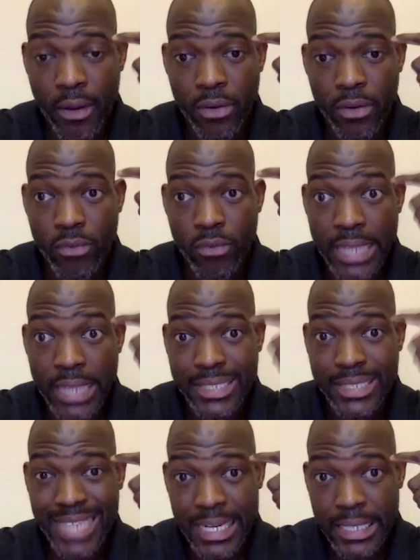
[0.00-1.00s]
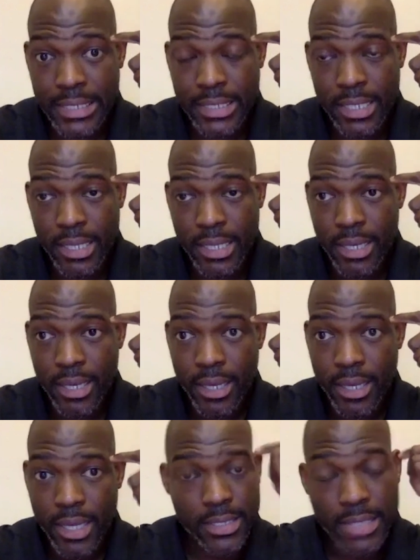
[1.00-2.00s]
in the right settings,
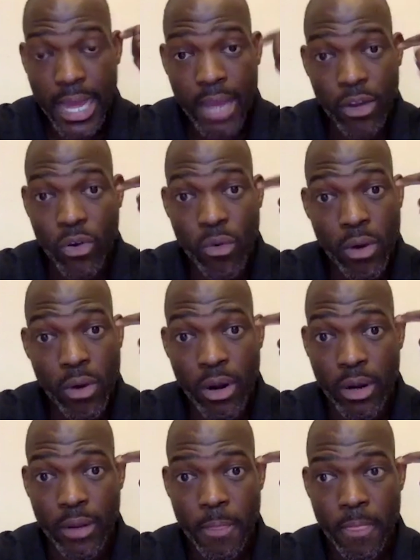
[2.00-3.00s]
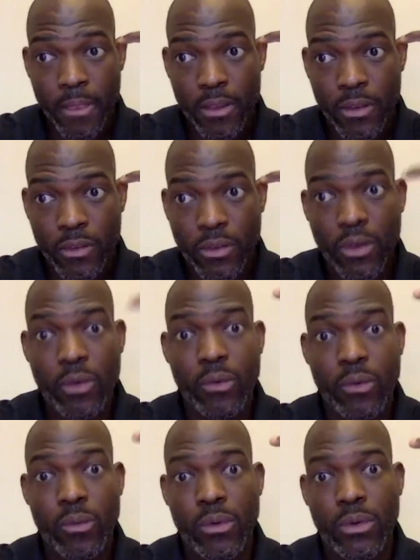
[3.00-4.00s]
it's not going to work.
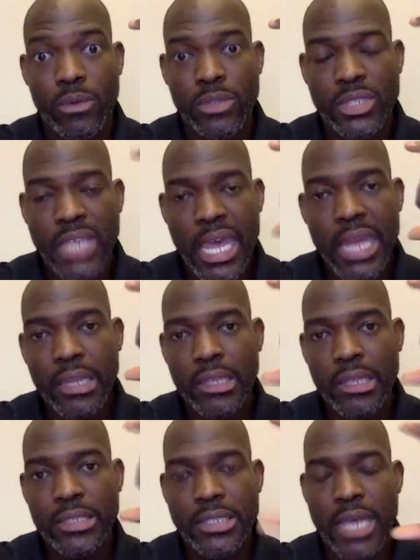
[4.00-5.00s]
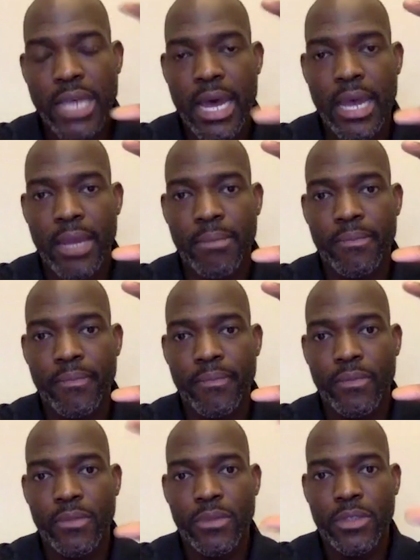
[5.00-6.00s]
So take this time
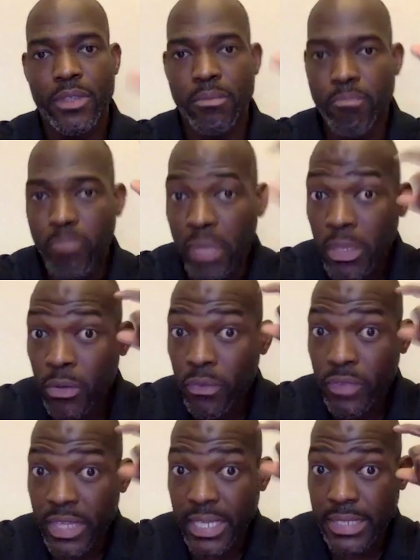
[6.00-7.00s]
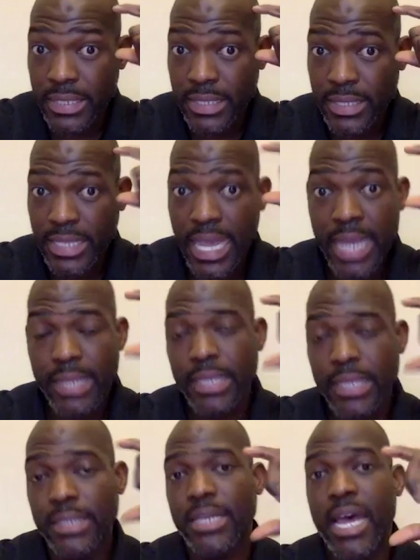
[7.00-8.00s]
to build this. Take
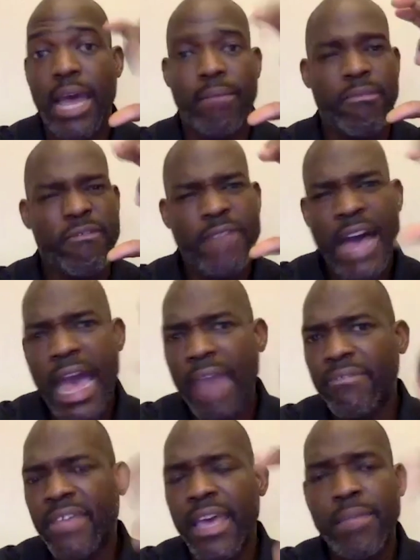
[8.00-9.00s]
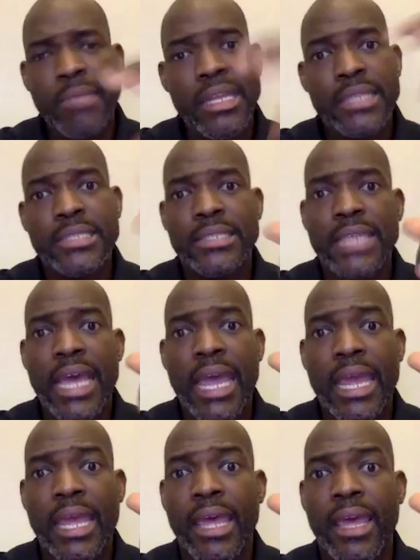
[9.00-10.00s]
this time, 5-10 minutes a
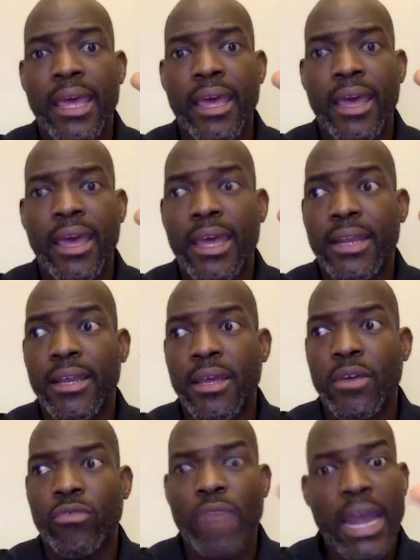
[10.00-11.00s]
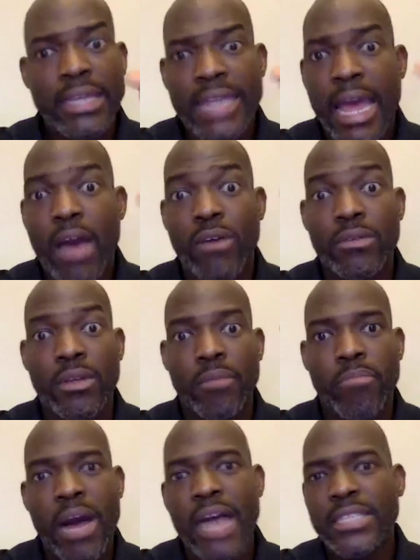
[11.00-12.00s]
day, and write down
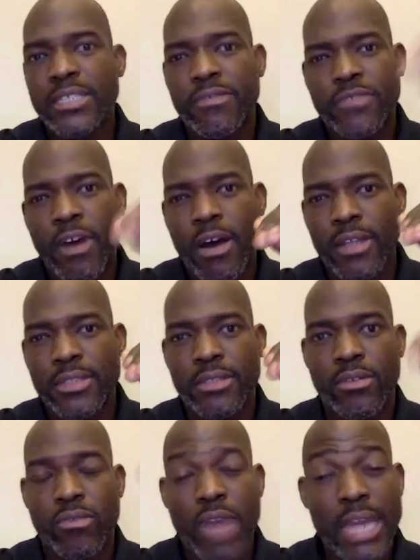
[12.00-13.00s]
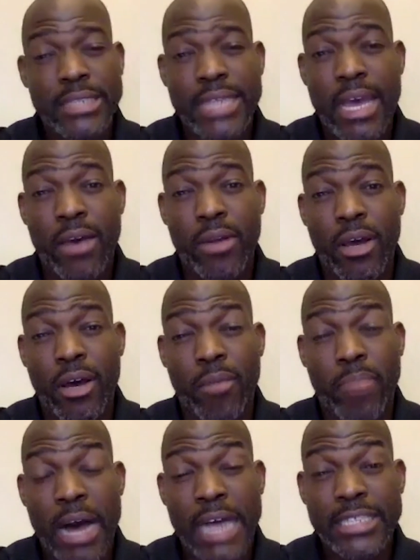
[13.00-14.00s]
positive thoughts. Write down a
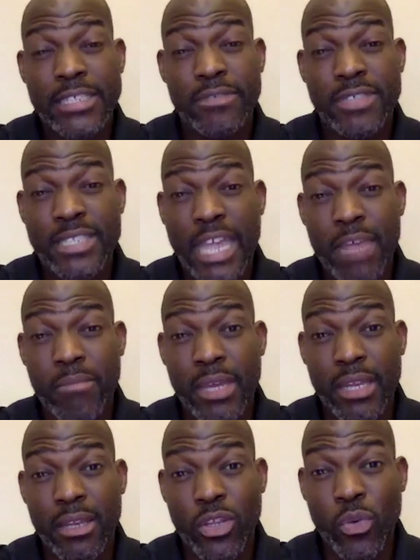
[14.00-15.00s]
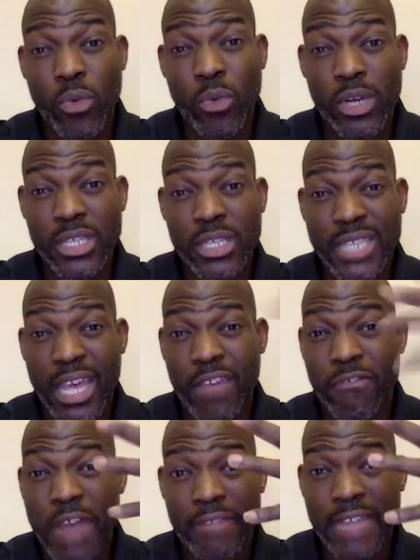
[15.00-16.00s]
positive statement you want to say
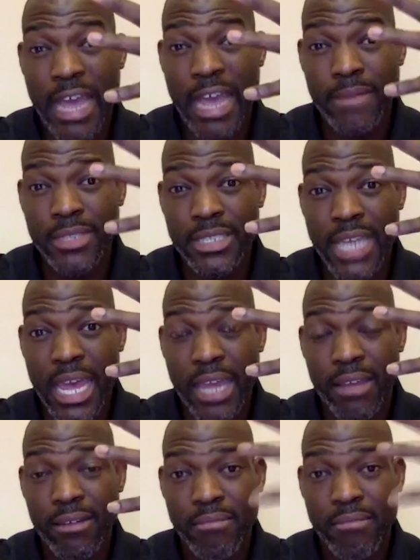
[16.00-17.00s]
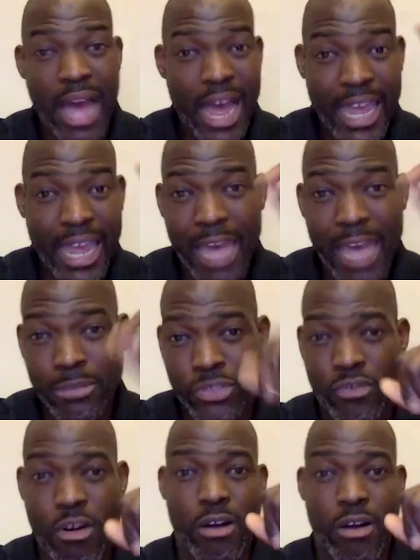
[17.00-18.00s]
5 times a day. I am
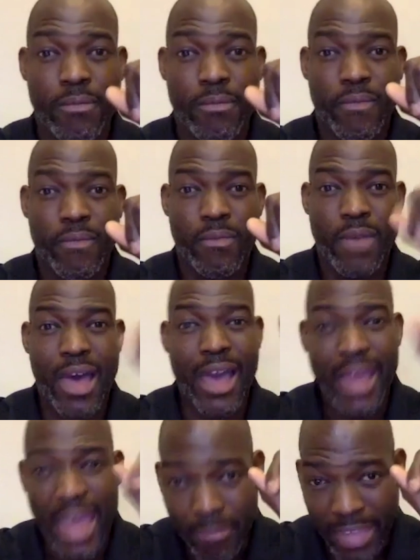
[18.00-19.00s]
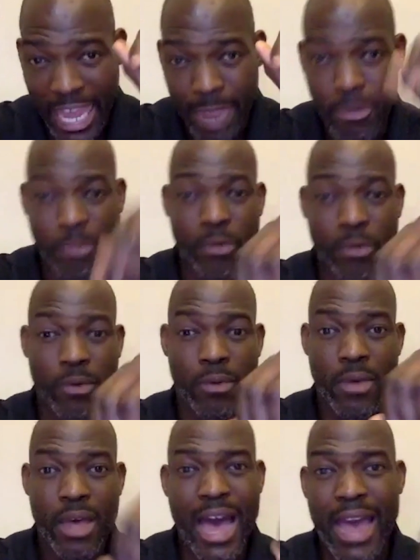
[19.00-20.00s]
strong. I am capable.
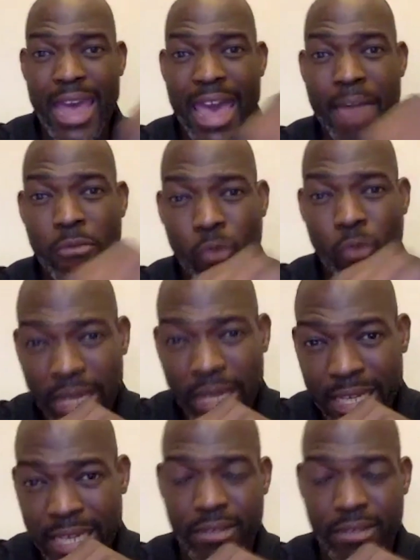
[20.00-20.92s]
I am willing.